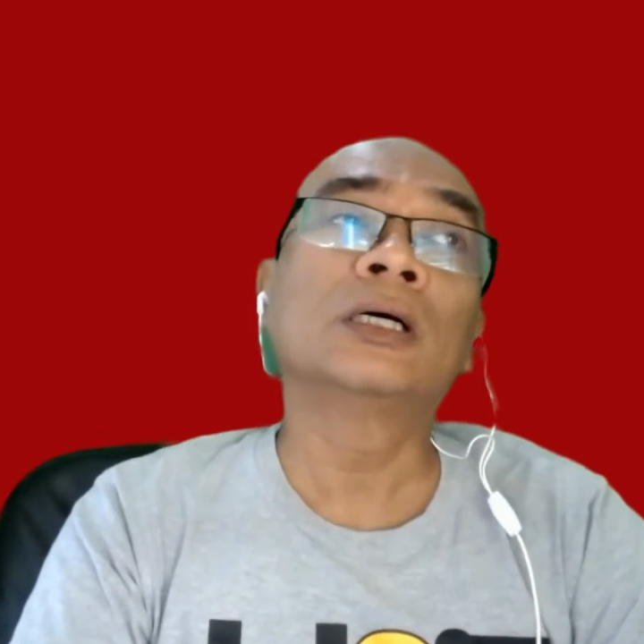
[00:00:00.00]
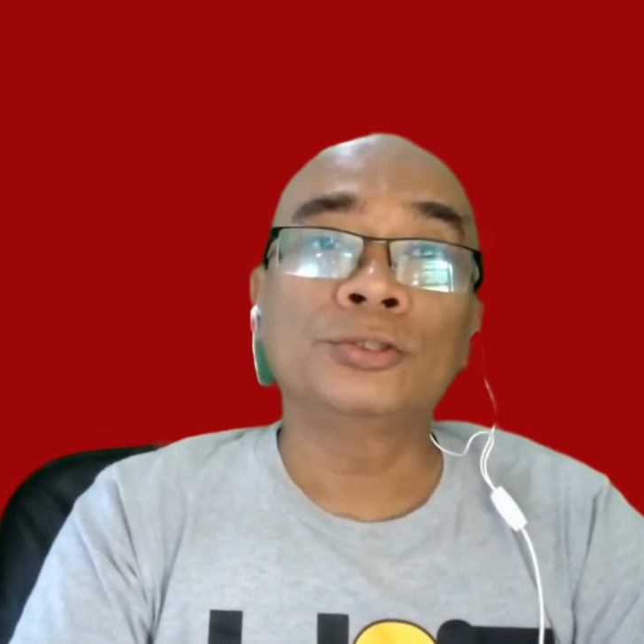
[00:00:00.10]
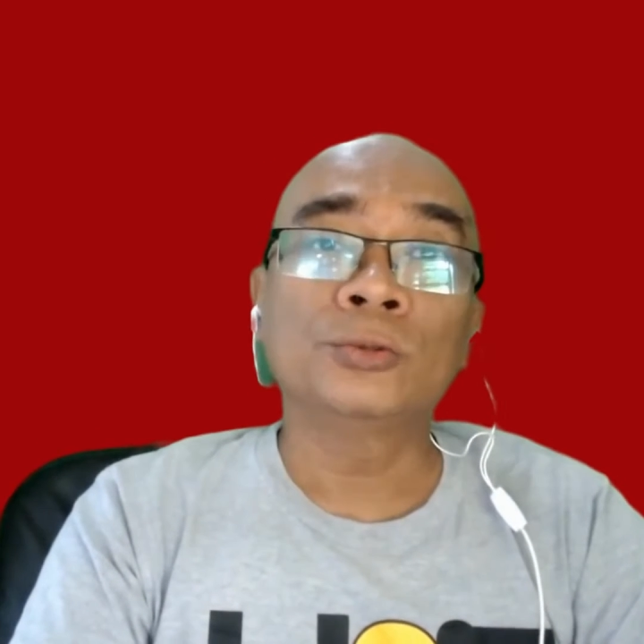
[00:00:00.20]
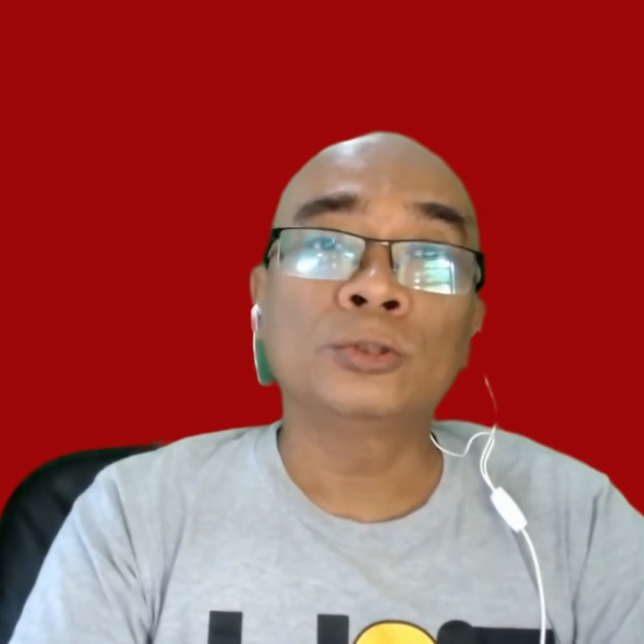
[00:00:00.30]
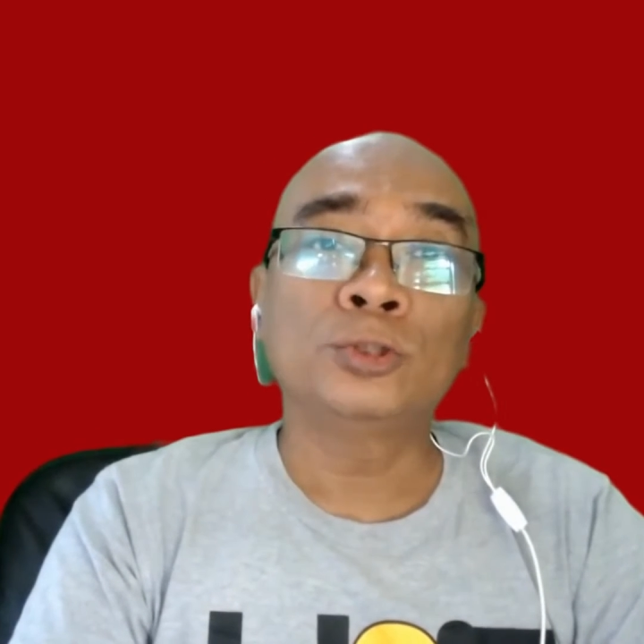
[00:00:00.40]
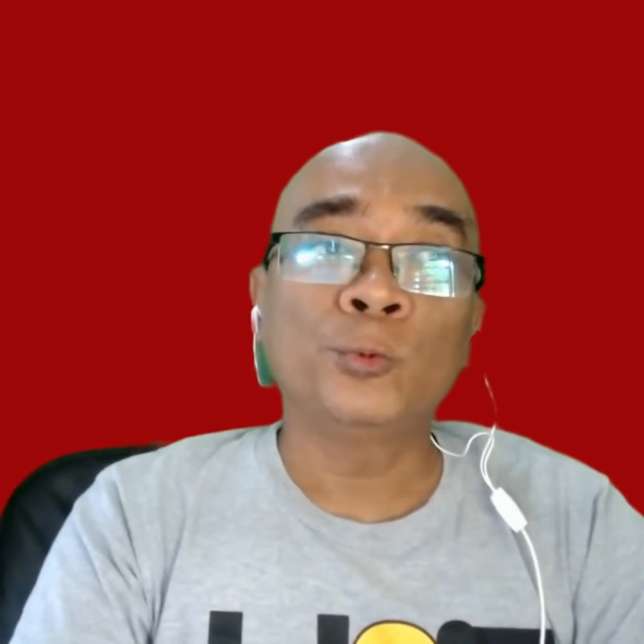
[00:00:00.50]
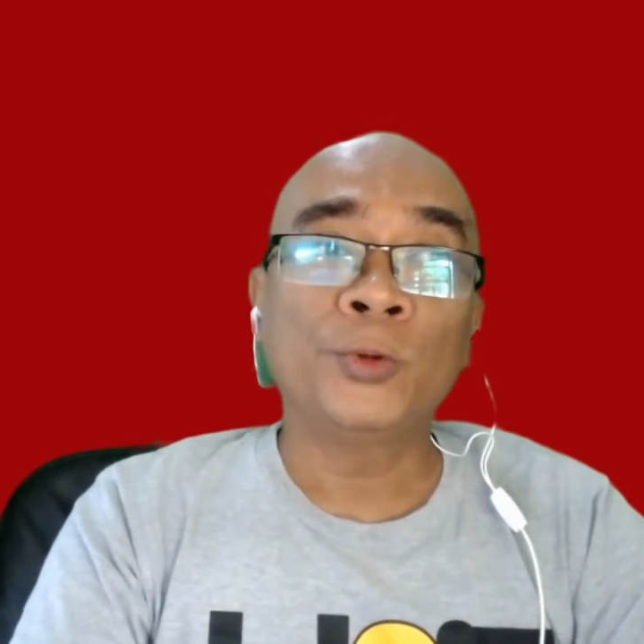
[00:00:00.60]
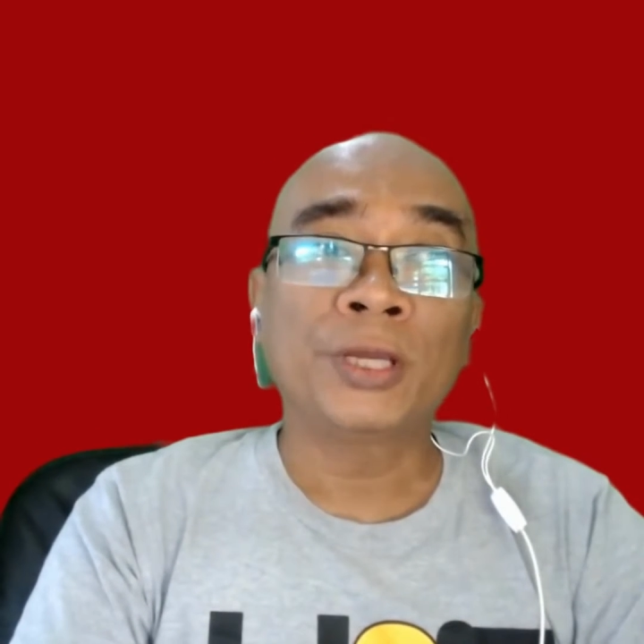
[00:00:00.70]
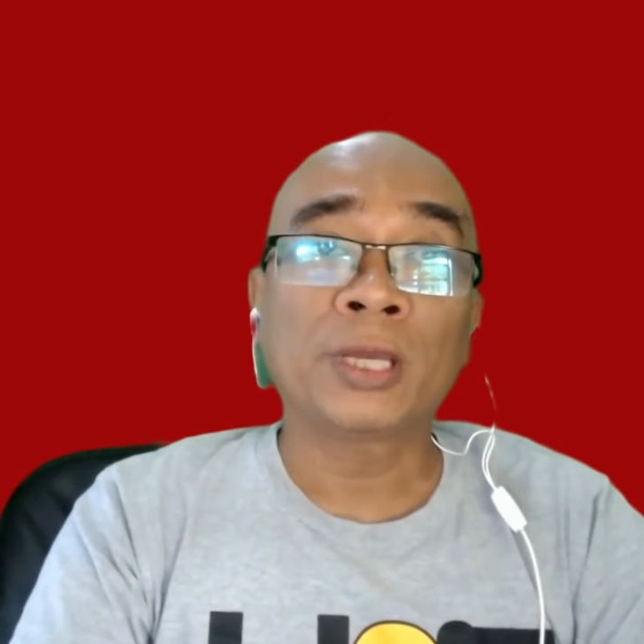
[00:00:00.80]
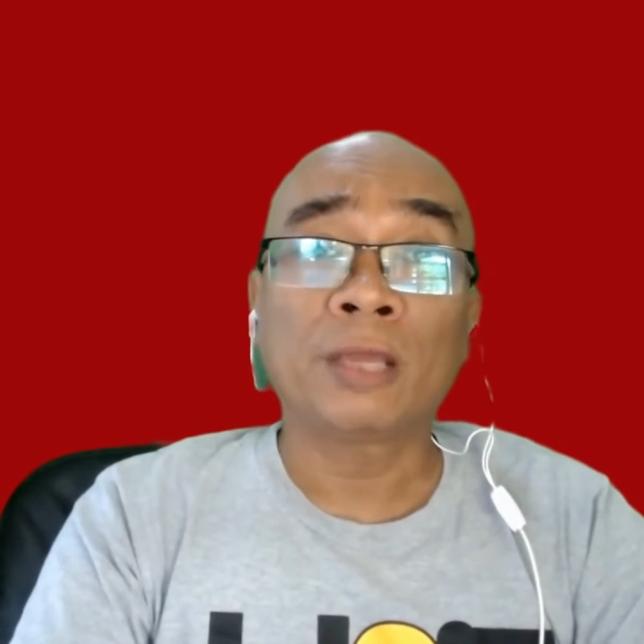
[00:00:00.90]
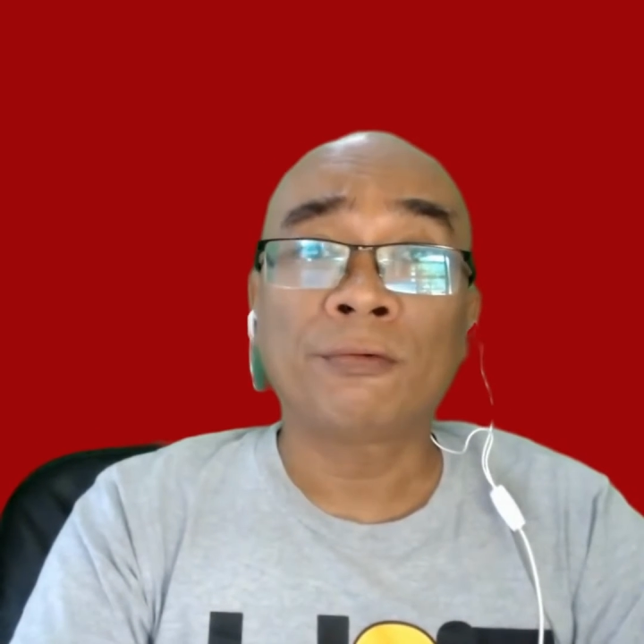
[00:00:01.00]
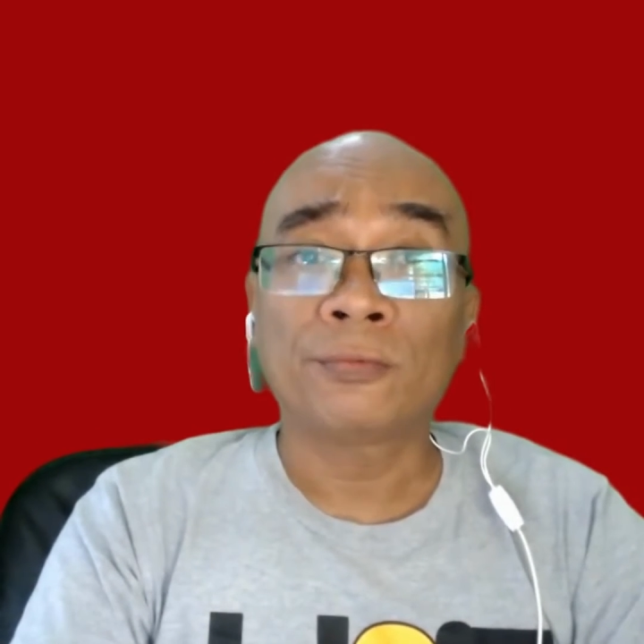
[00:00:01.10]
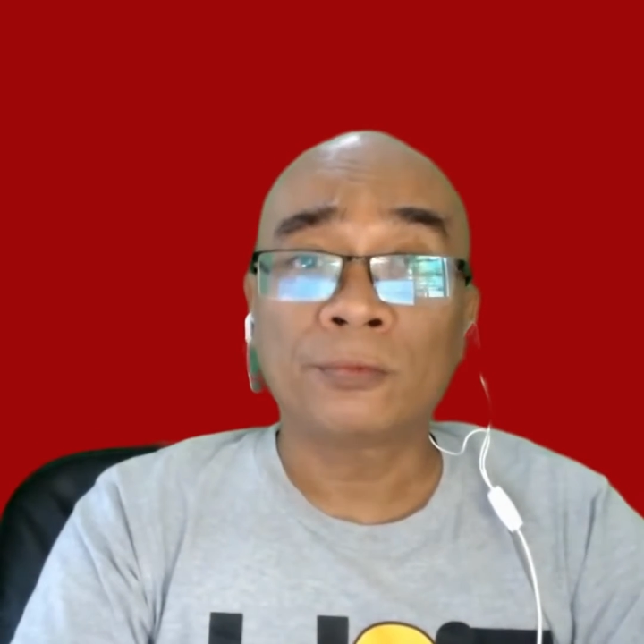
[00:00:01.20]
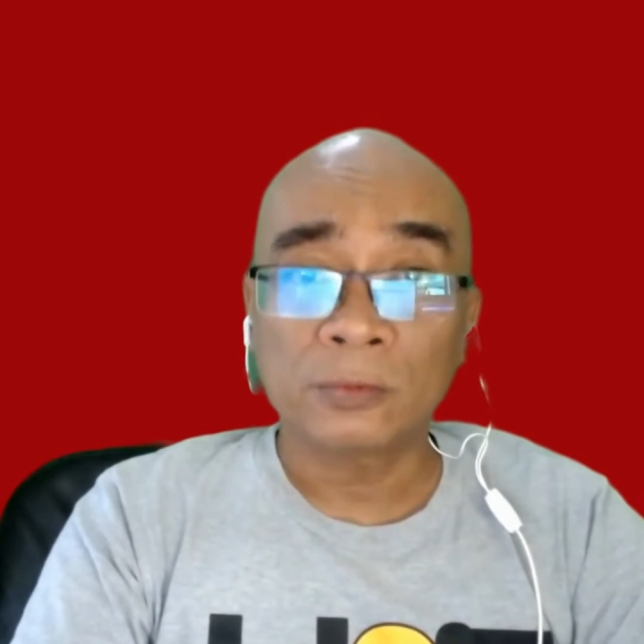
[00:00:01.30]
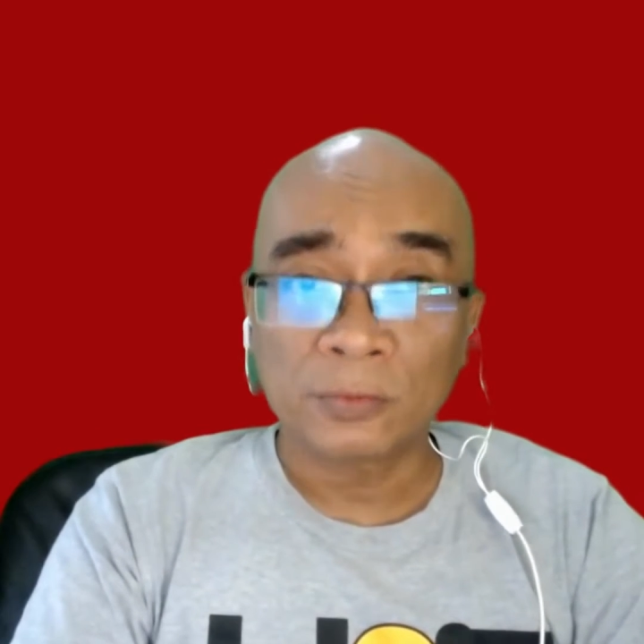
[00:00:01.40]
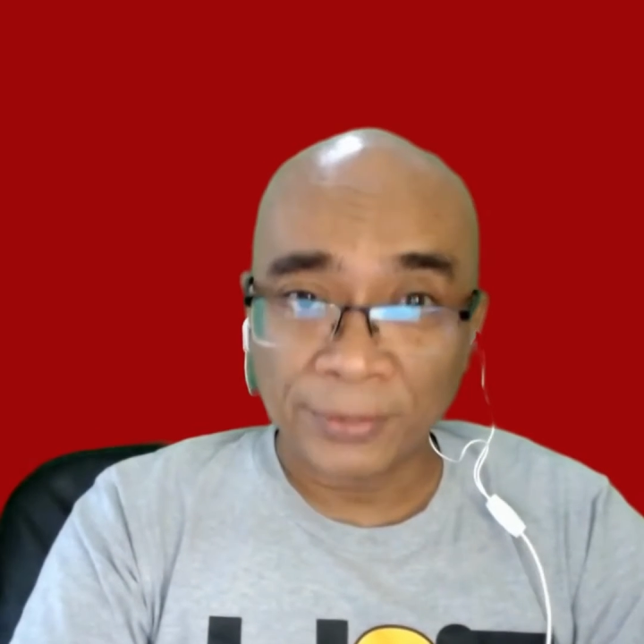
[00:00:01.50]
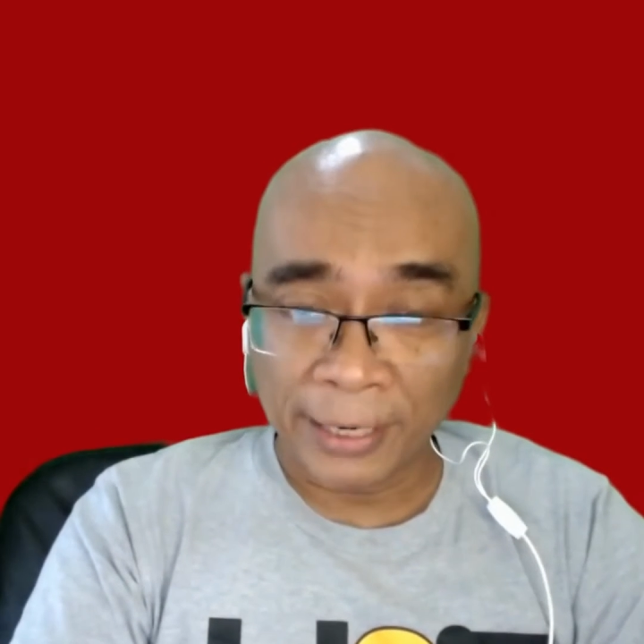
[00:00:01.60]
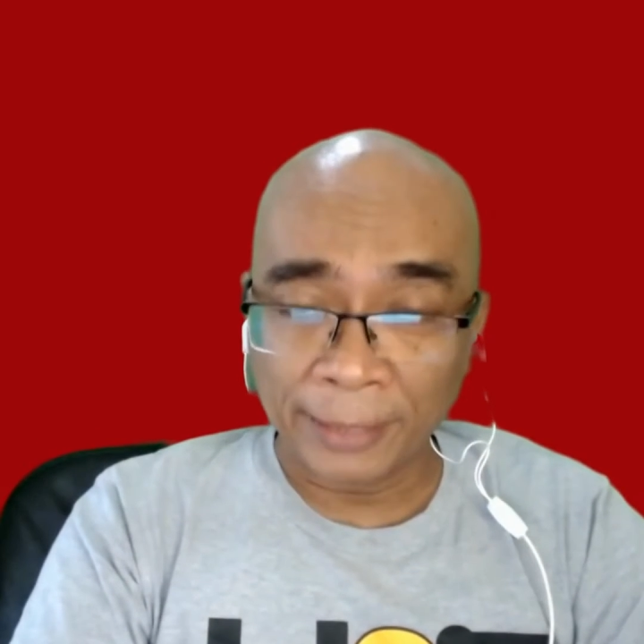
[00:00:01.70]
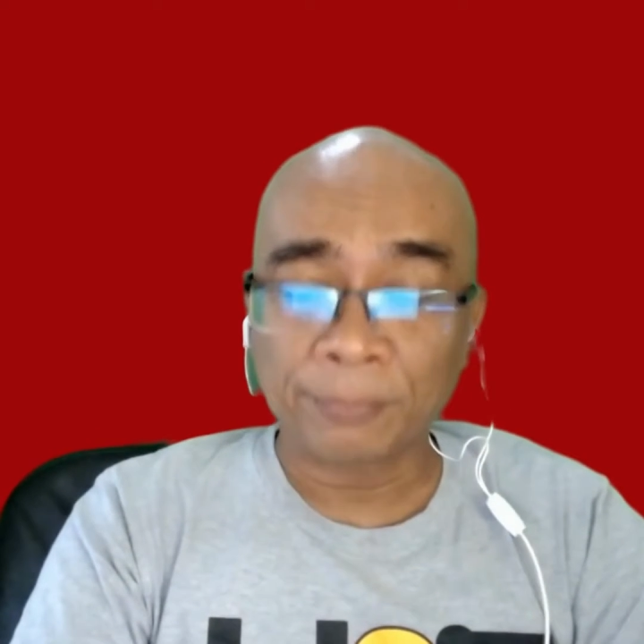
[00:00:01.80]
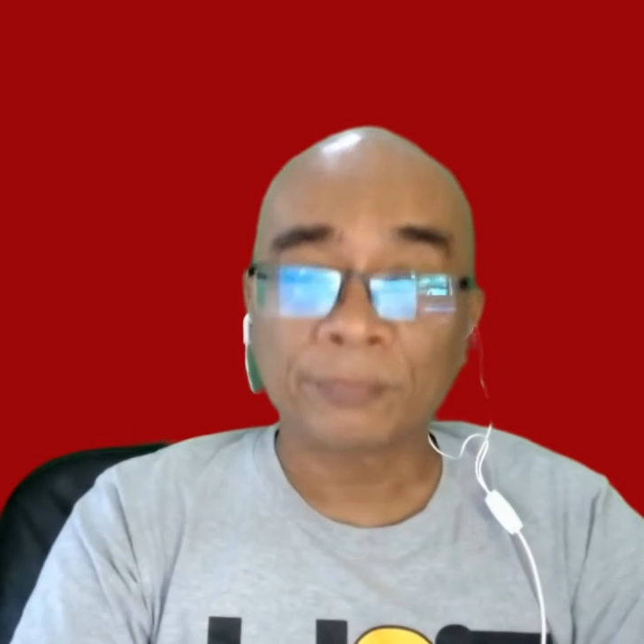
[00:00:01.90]
you are doing a
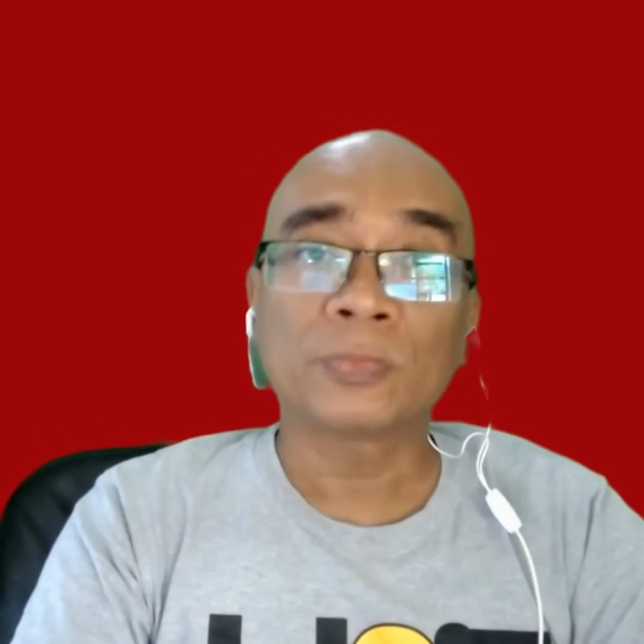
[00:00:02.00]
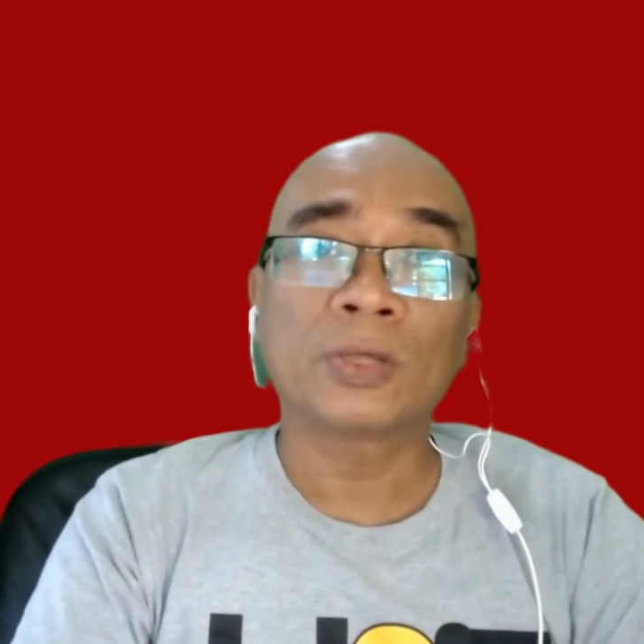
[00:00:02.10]
full-time